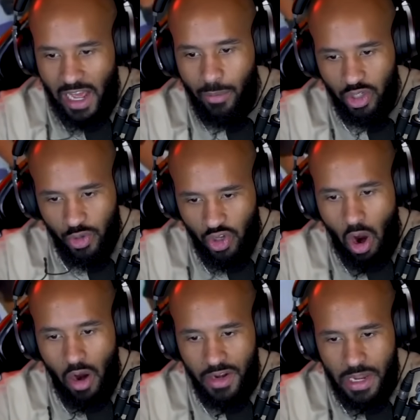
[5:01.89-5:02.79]
I would have switched
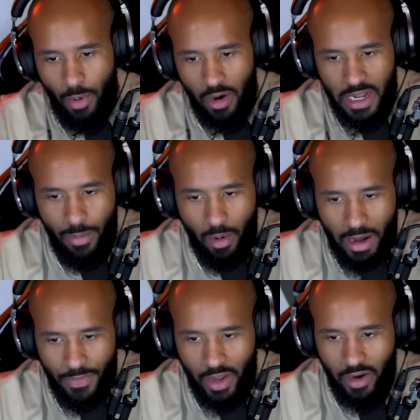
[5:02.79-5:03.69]
to knee bar. Knee bar
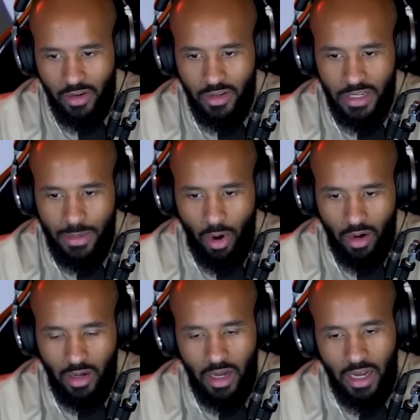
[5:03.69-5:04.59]
right there. Knee
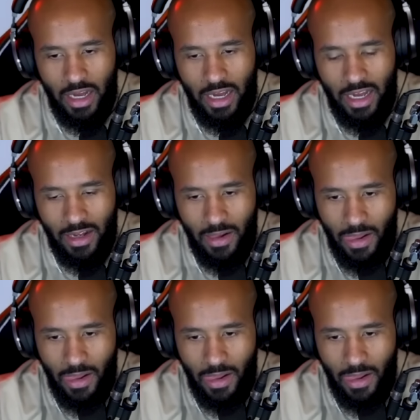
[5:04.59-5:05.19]
bar. Ah.